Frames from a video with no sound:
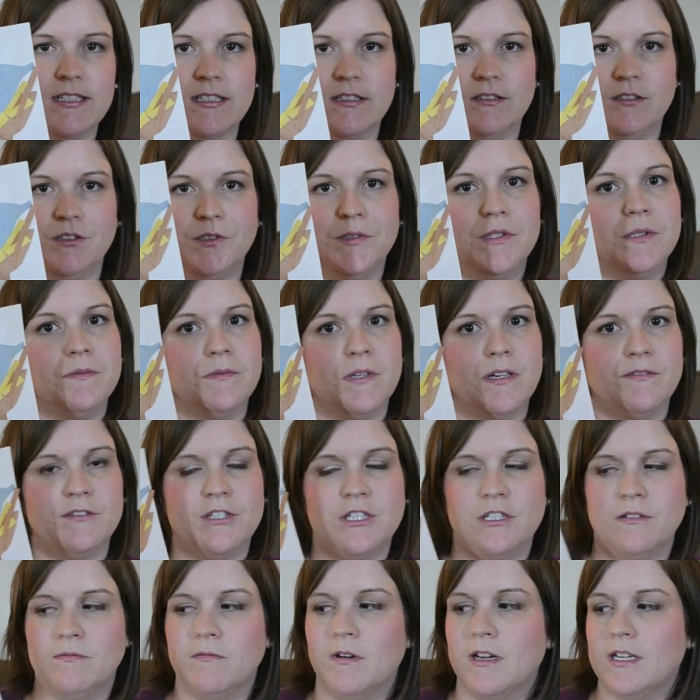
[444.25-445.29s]
to glue them wherever
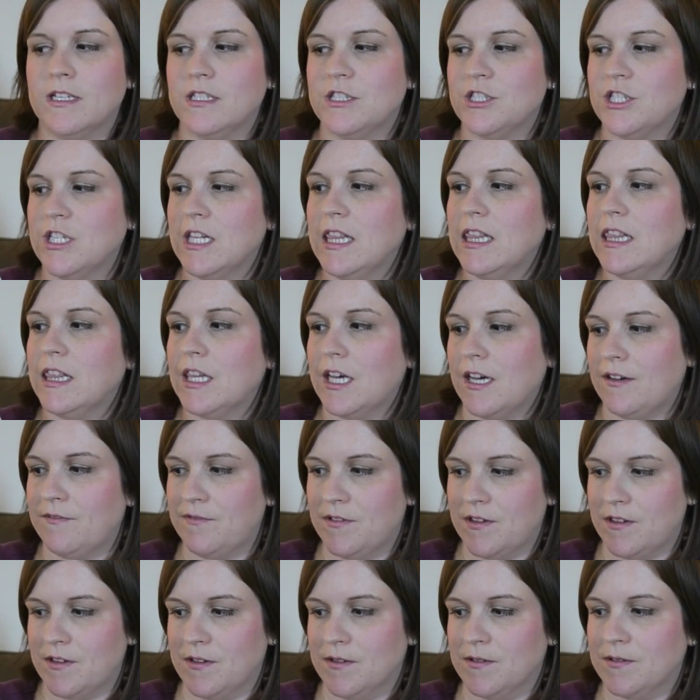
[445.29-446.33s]
she wanted. She
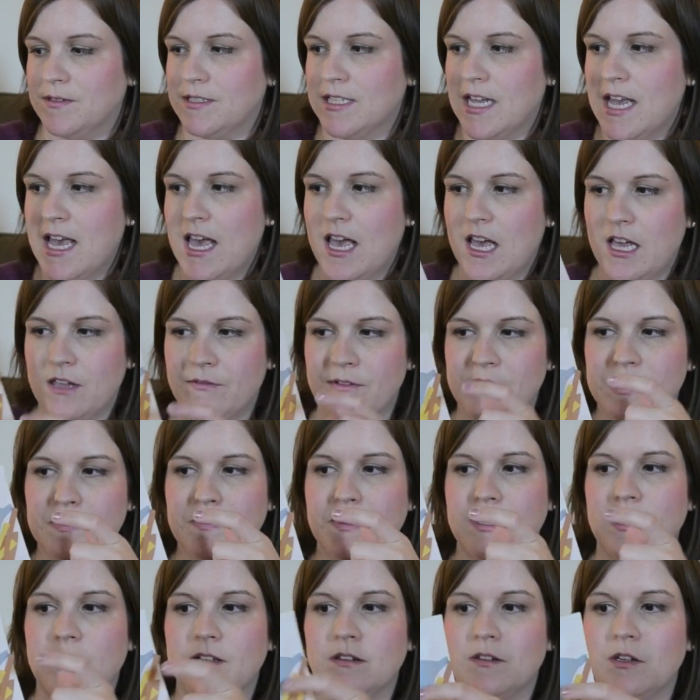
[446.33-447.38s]
loved those. And we just
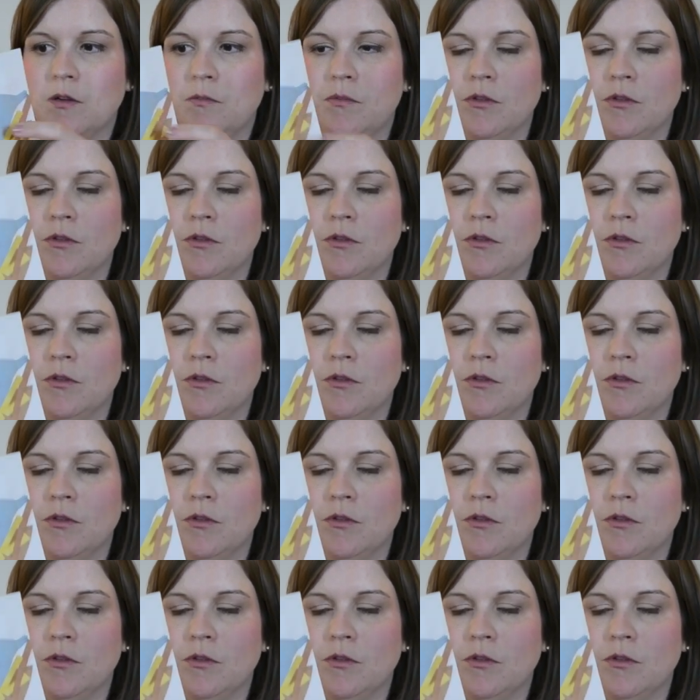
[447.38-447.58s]
put our little